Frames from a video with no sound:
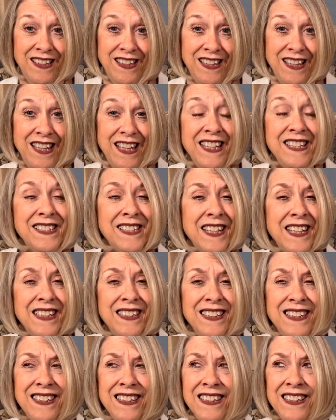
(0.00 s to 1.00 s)
He said,
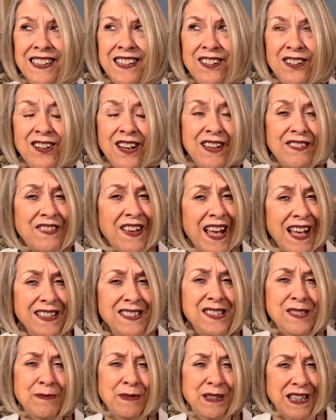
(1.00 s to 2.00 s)
I've had
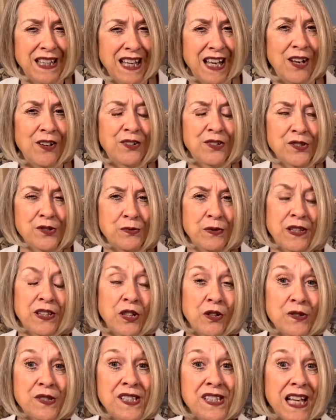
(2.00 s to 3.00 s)
some encounters with
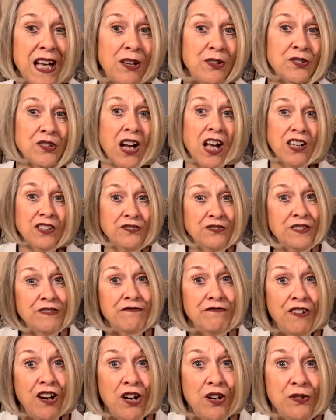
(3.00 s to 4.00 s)
those sound doctrine
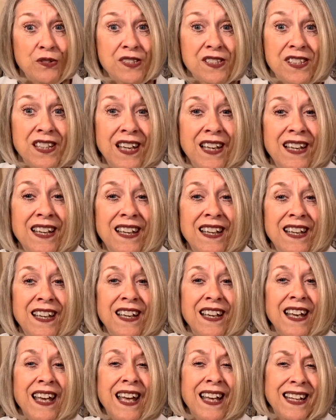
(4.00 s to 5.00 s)
folks,
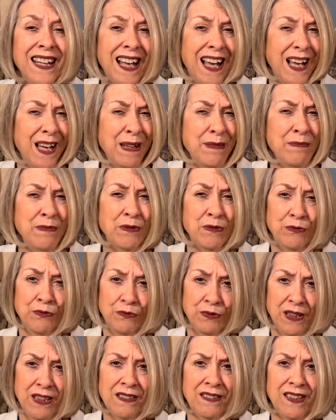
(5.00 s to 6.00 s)
and I'm
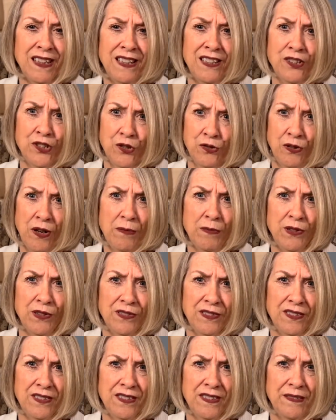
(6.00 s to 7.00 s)
really
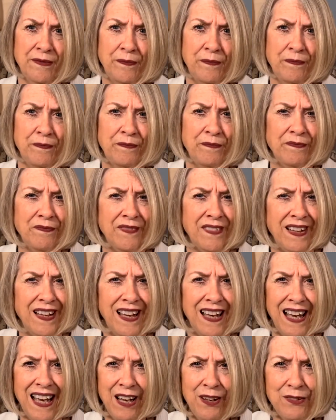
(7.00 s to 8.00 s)
troubled.
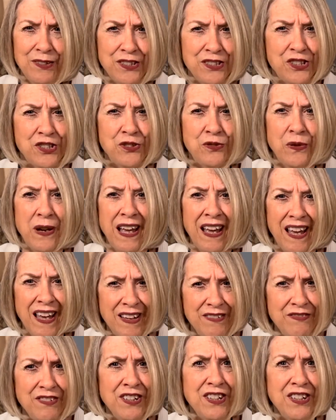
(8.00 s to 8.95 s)
How did you ever